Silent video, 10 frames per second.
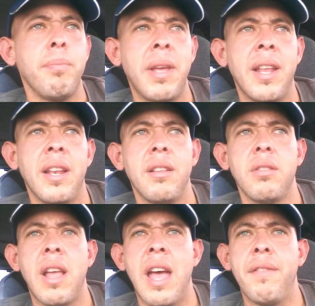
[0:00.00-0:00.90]
been
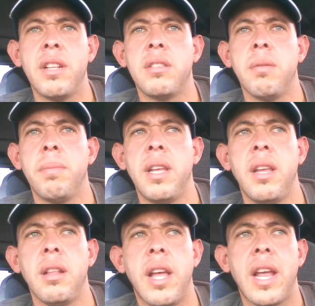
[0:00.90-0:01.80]
having to
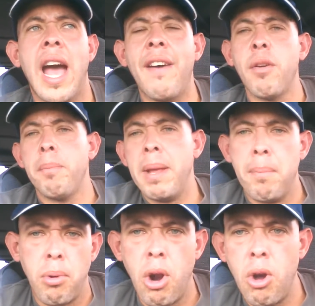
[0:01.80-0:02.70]
be like I haven't
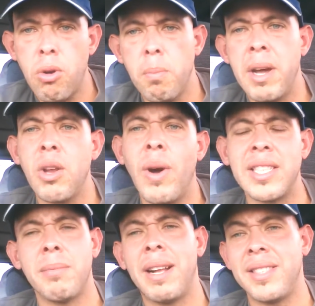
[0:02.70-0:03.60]
been broke money
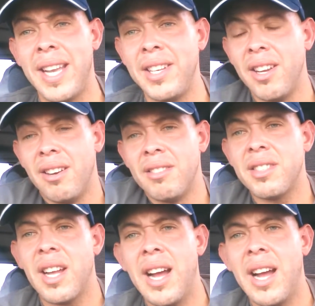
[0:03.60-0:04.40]
wise in about ten years.